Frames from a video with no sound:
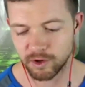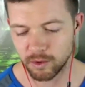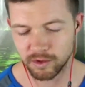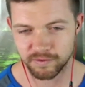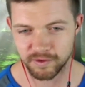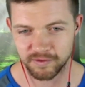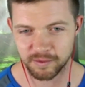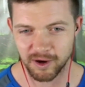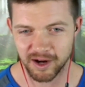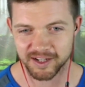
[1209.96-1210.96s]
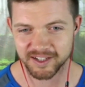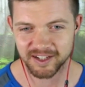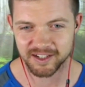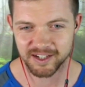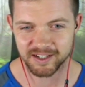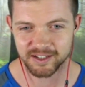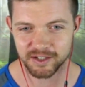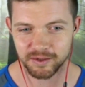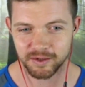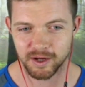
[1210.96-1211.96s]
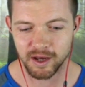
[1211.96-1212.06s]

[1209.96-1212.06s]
role of the mind essentially is to